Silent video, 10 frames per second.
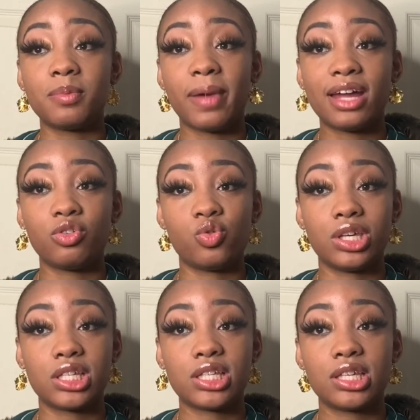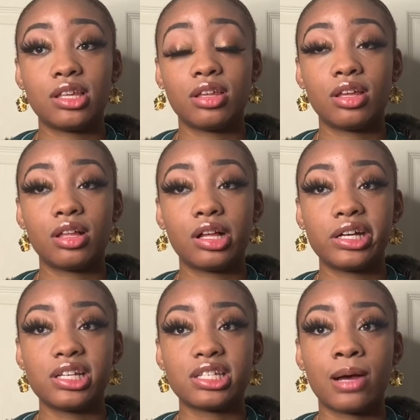that noise
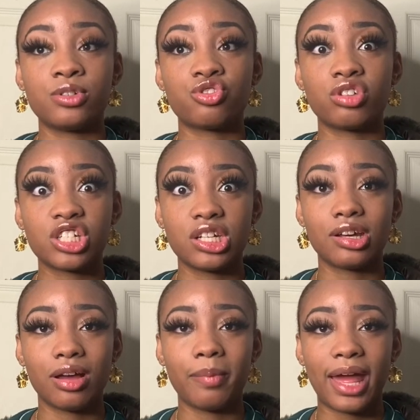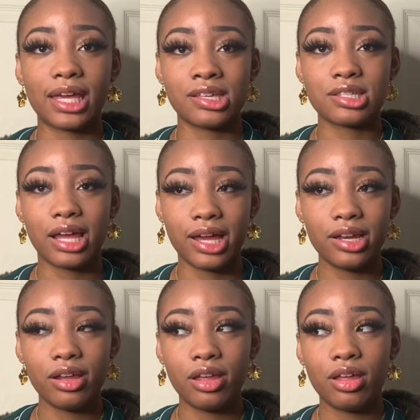because I was rushing to come back
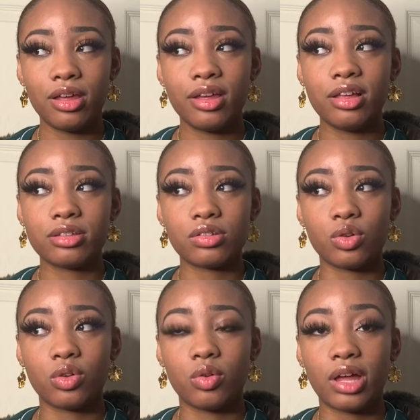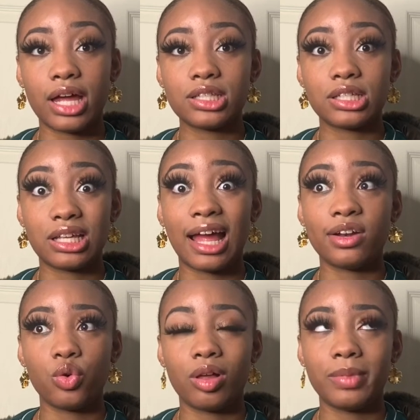inside. So I, I
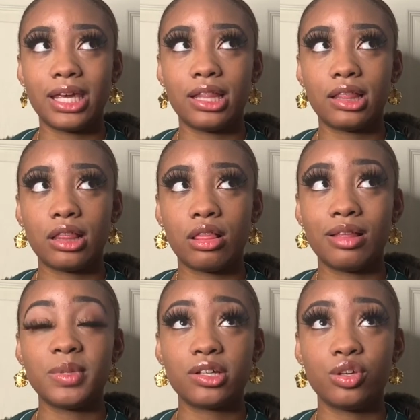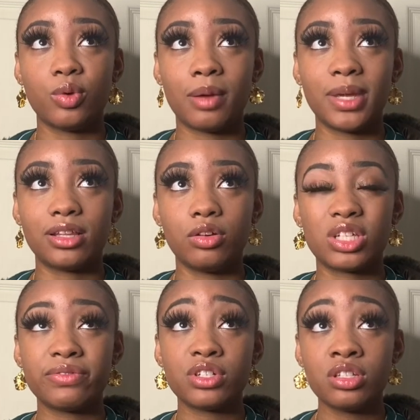know I made let me tell you why I made that
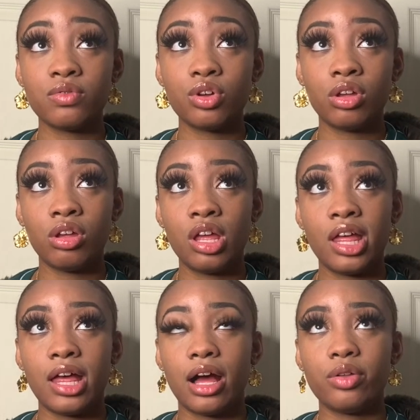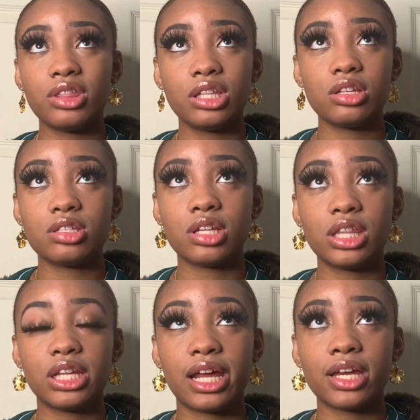noise. First of all, I don't think there's
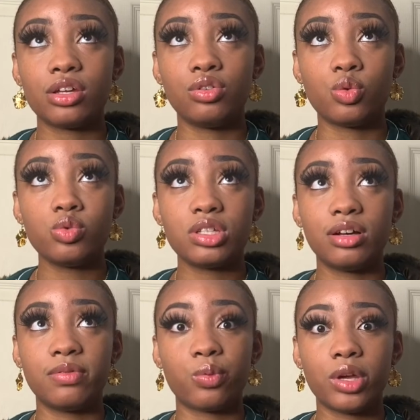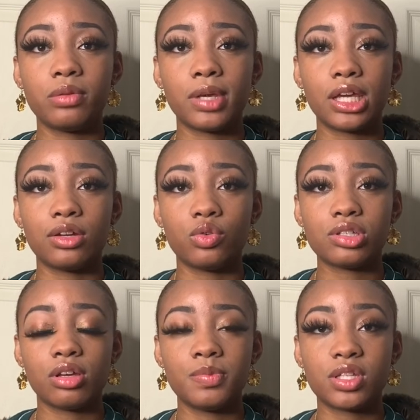nothing I could do to avoid making
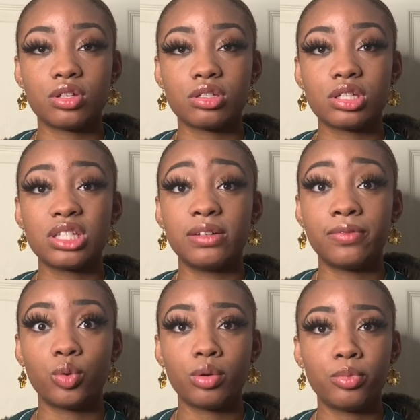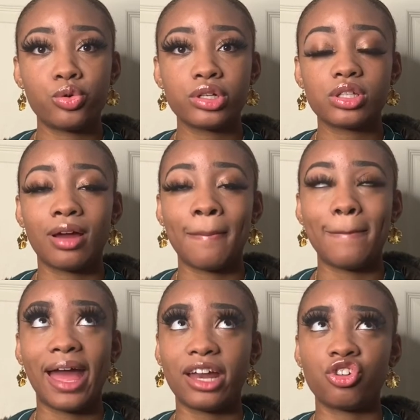noise upstairs because the floorboards are
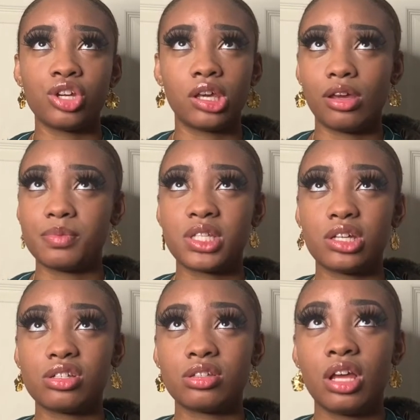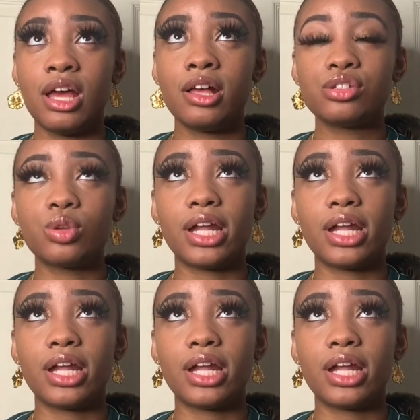mad creaky upstairs. So I